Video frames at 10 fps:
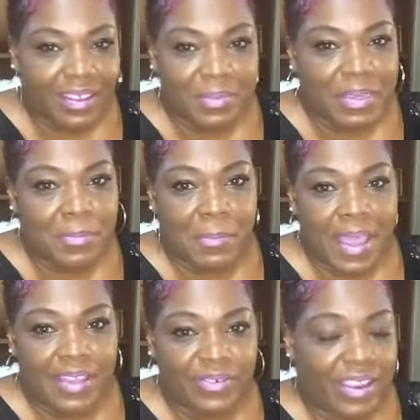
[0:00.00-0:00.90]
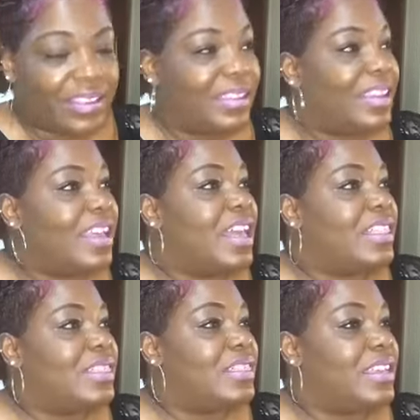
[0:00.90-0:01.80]
let me get my mind right,
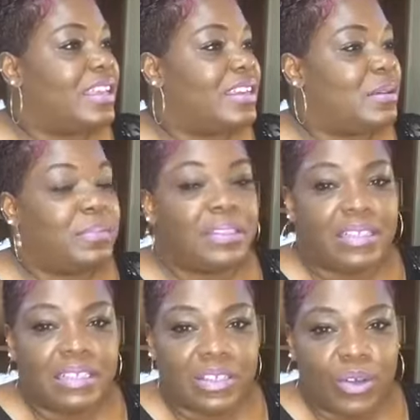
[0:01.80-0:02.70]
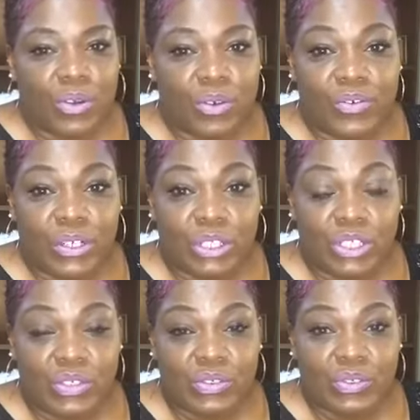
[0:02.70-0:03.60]
then please go over
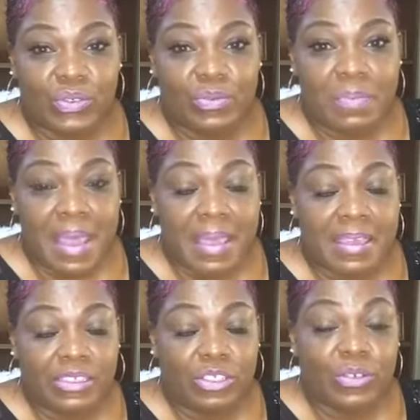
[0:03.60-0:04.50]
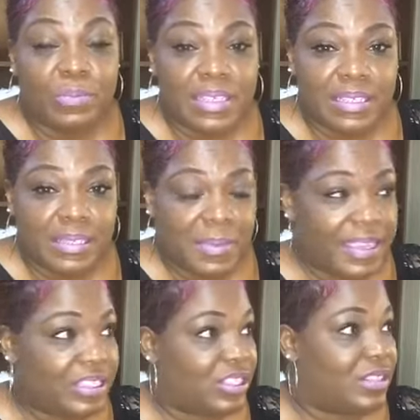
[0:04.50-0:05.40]
to my two business
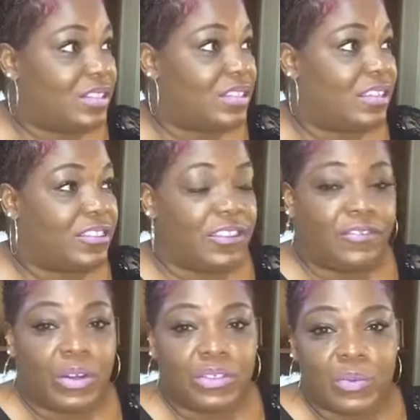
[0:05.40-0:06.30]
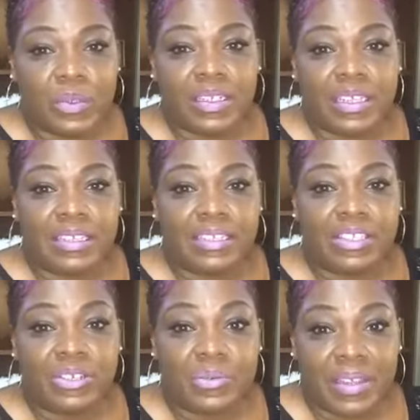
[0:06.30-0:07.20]
pages. The first one
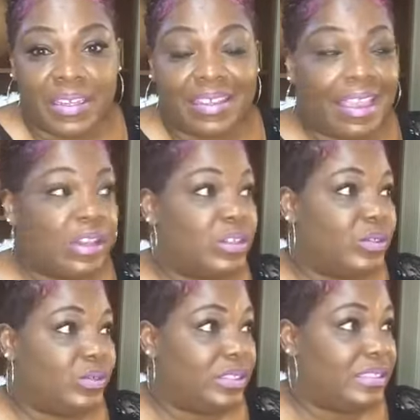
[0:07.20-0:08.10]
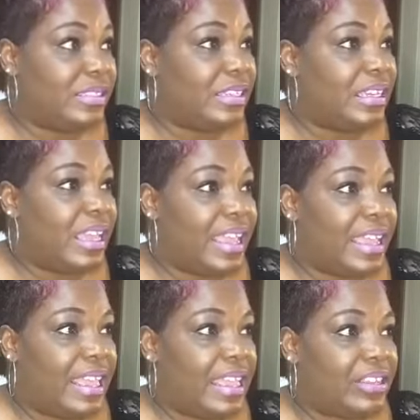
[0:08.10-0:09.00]
is Karena Calhoun,
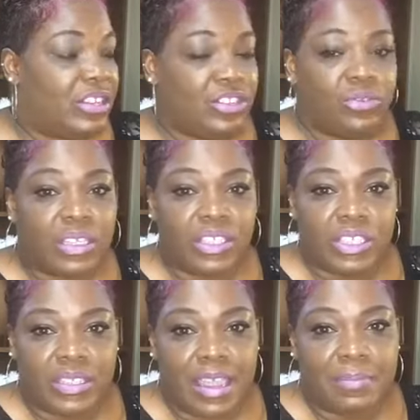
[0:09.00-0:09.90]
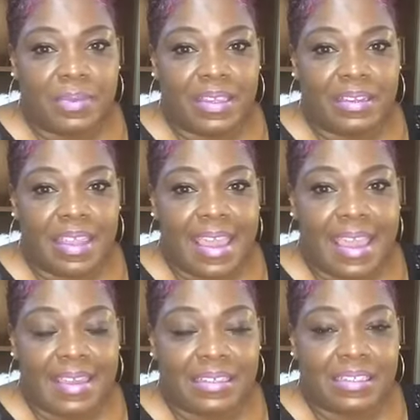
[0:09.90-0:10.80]
and you can just type in
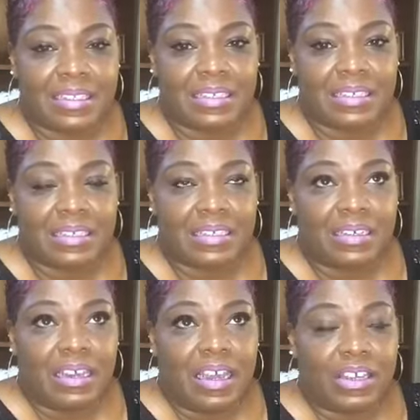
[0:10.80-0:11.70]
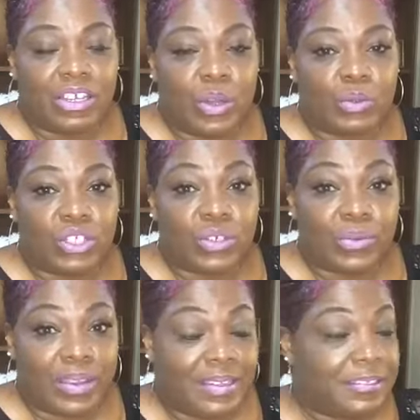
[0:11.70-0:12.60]
at Coach
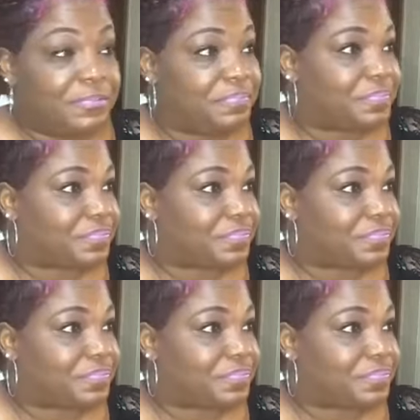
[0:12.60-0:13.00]
Karena,